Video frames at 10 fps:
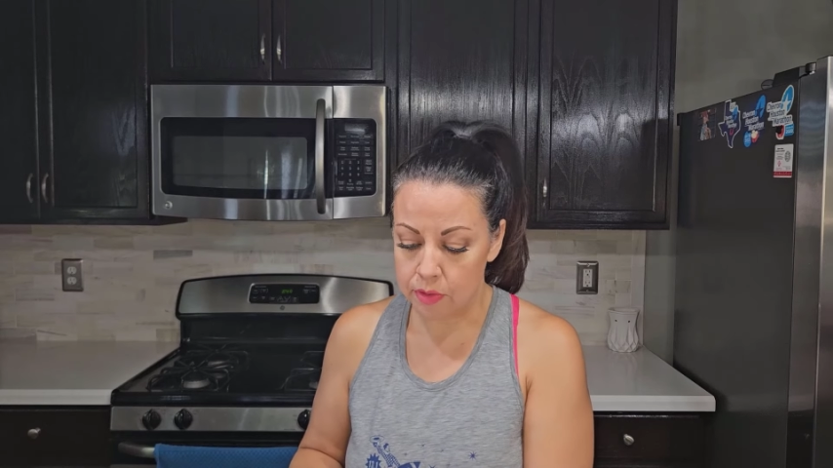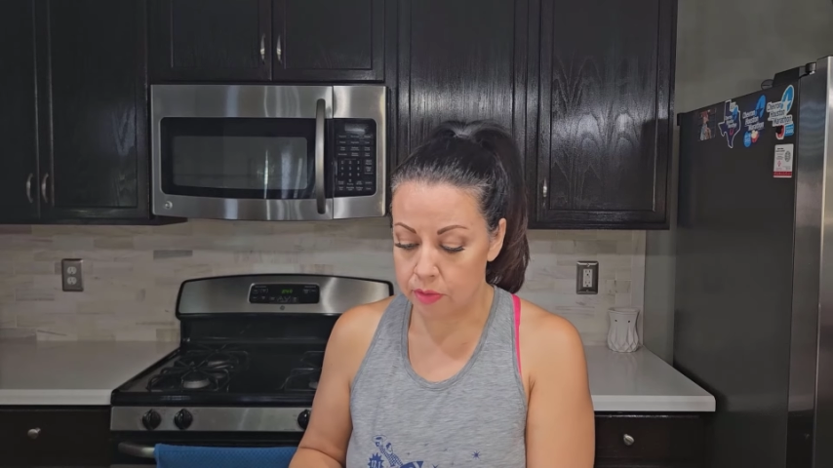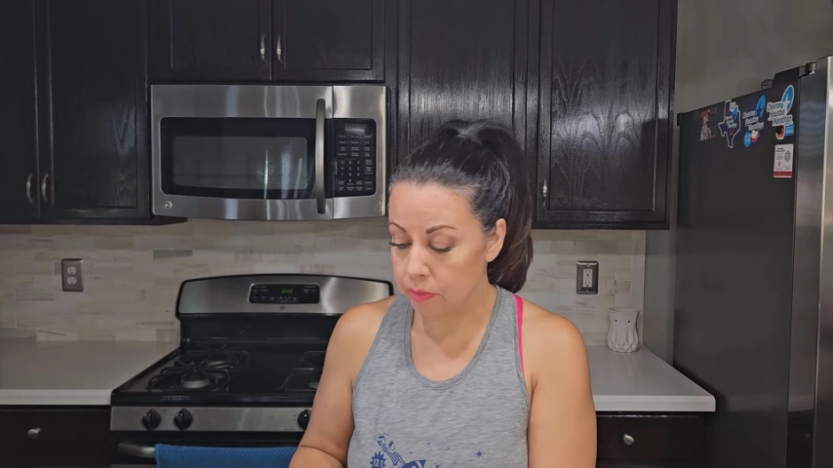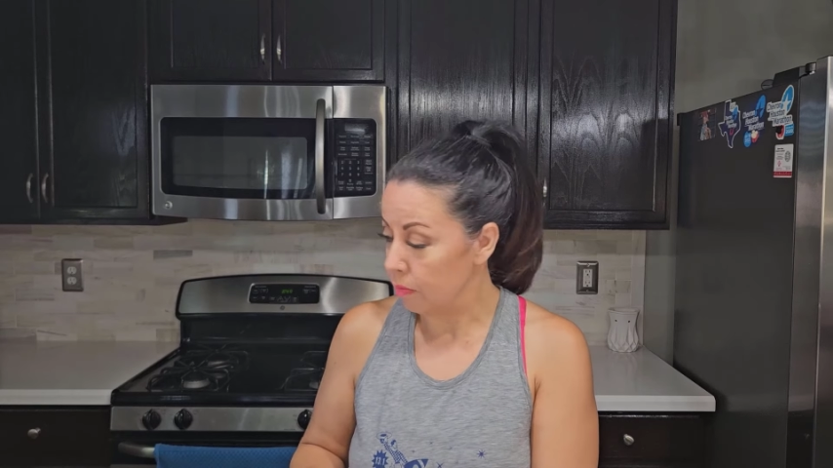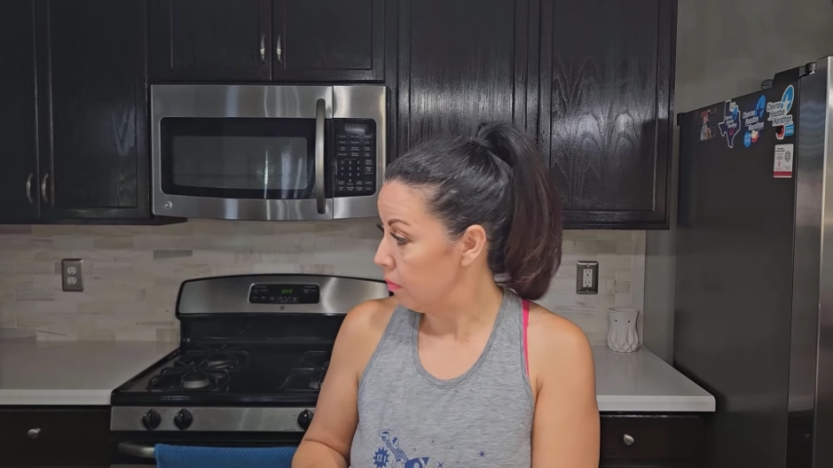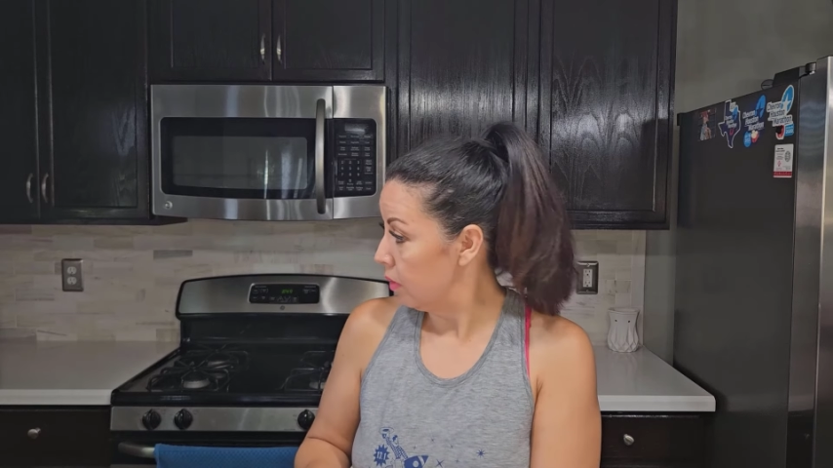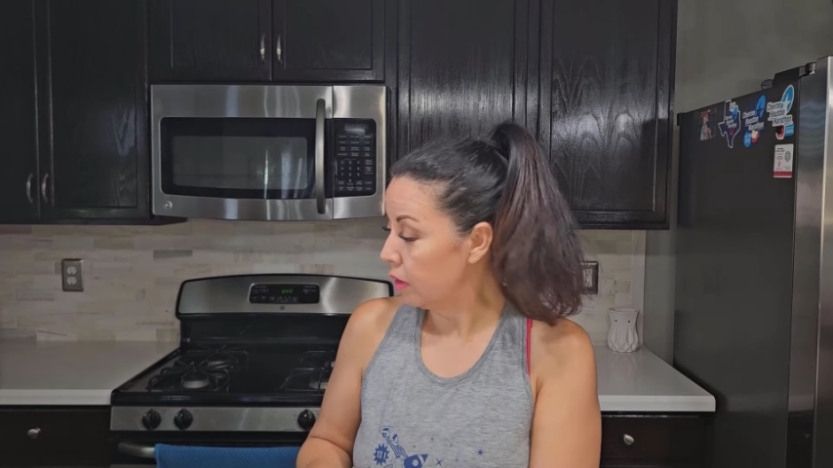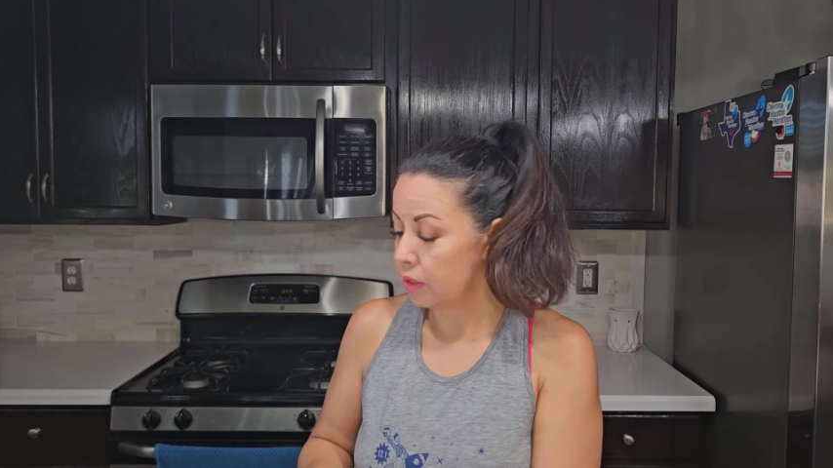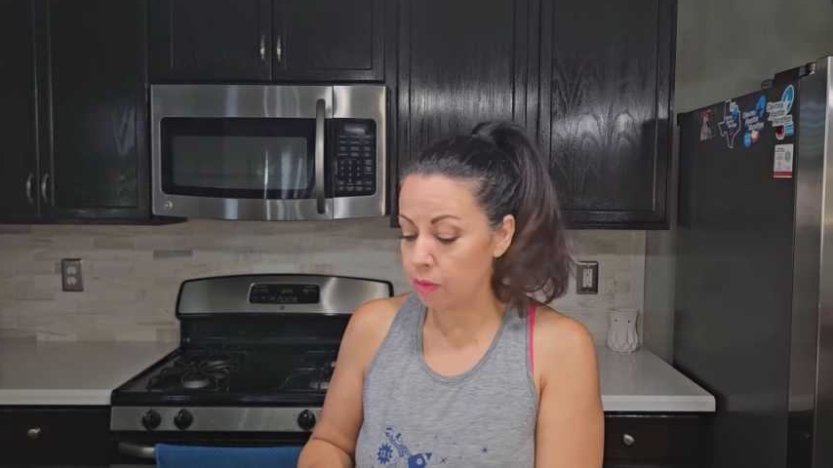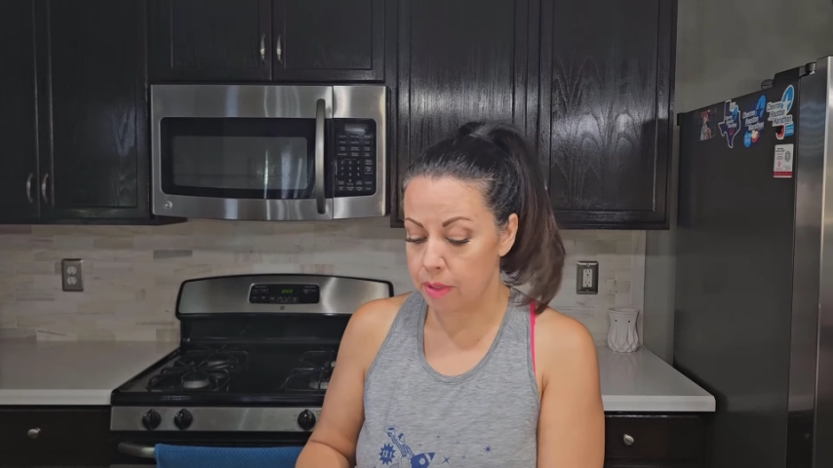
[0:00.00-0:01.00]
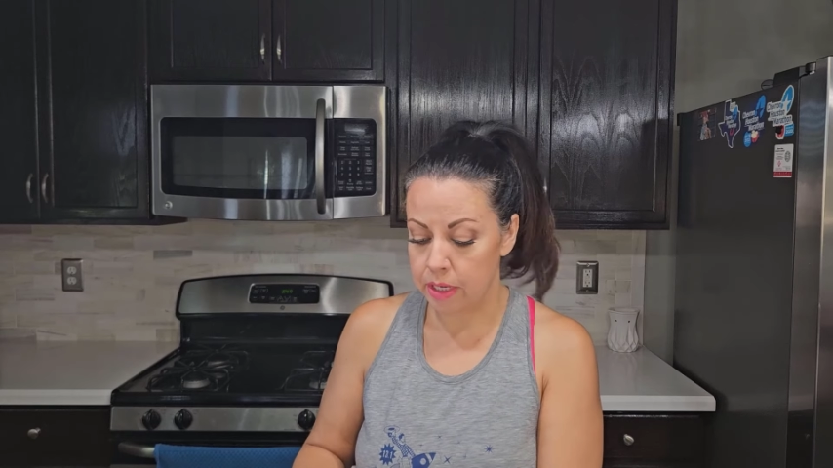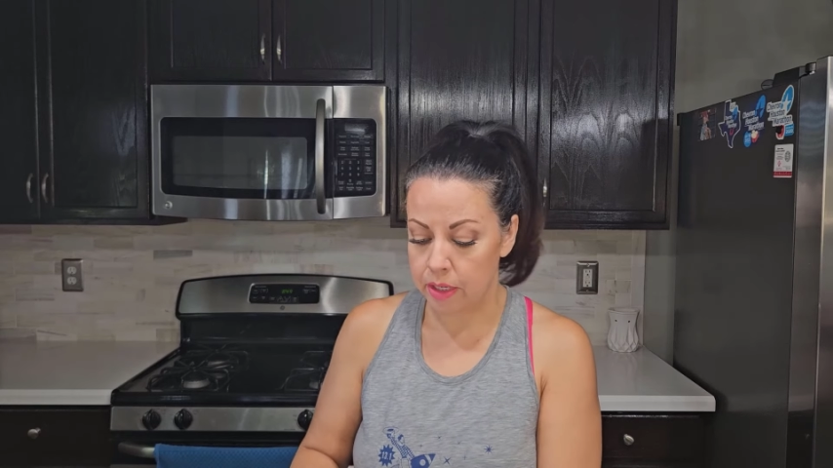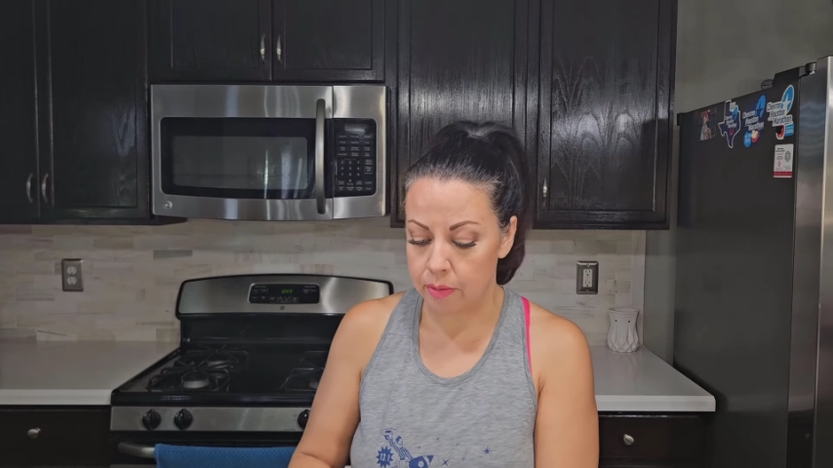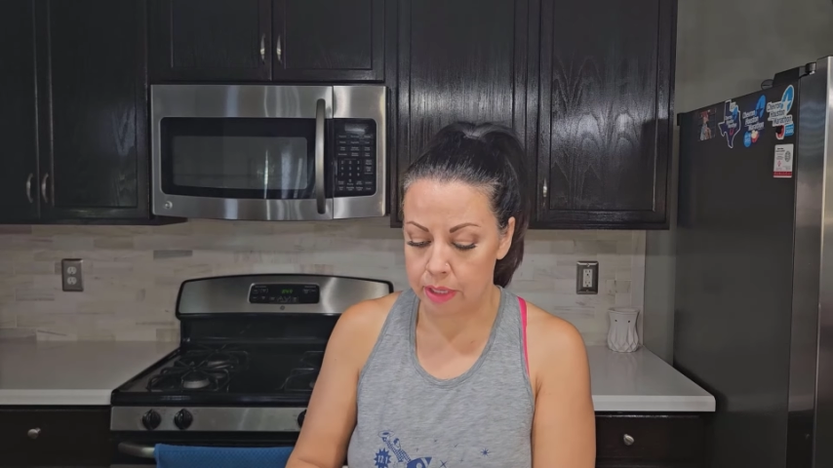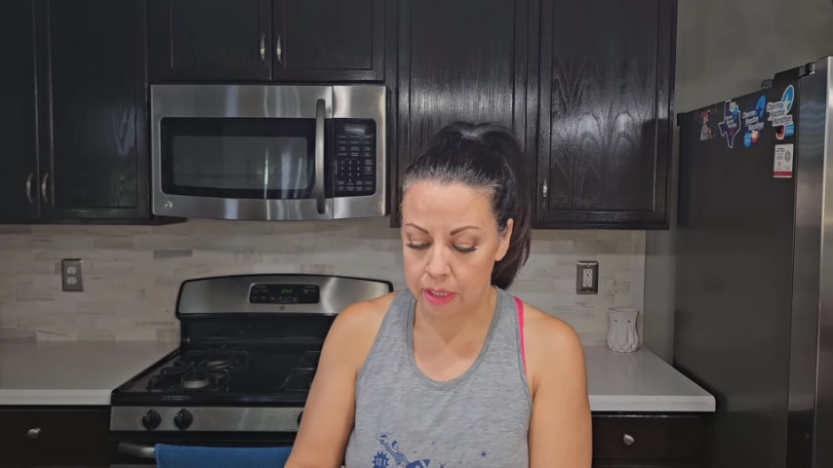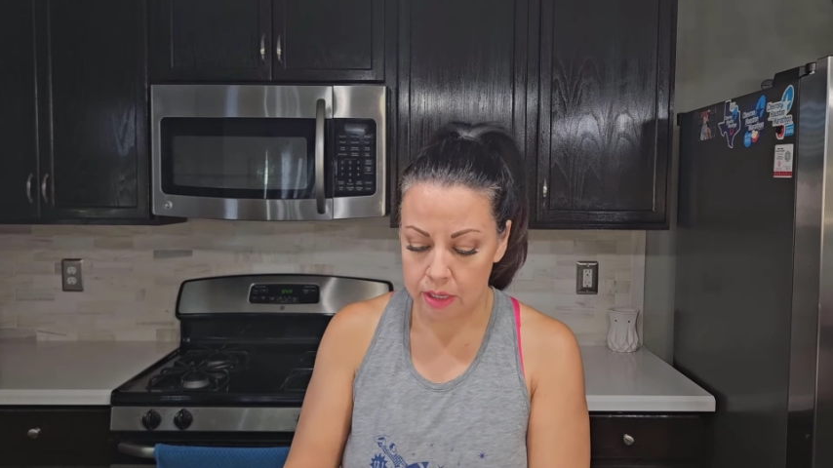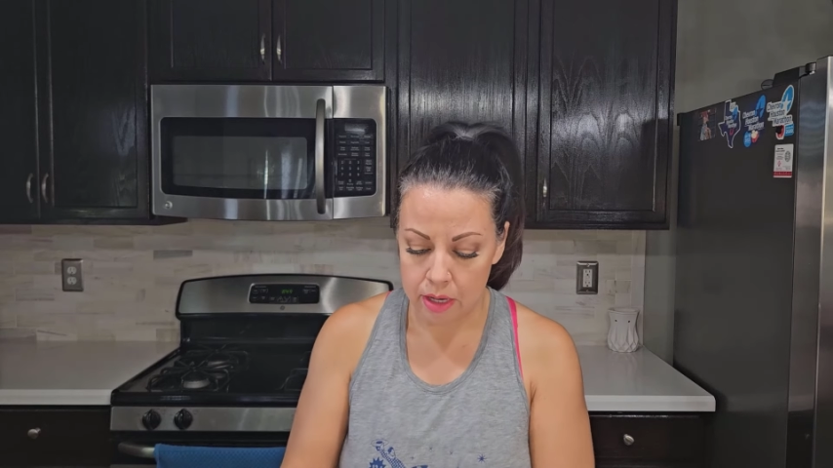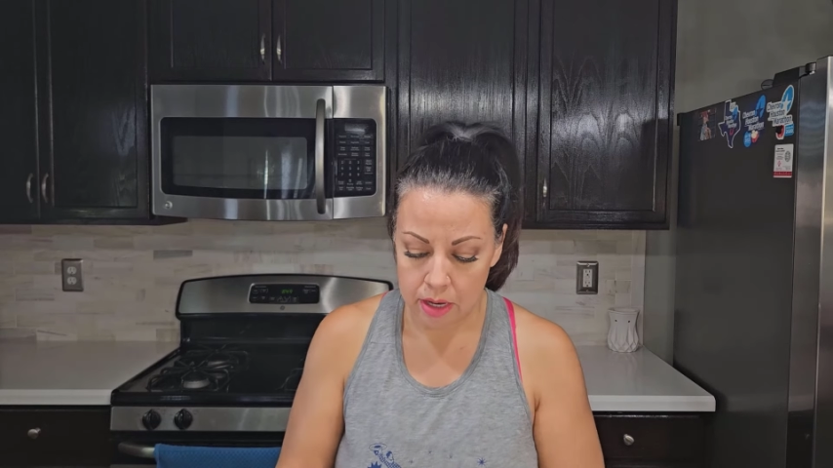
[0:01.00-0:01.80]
for a little bit anyway.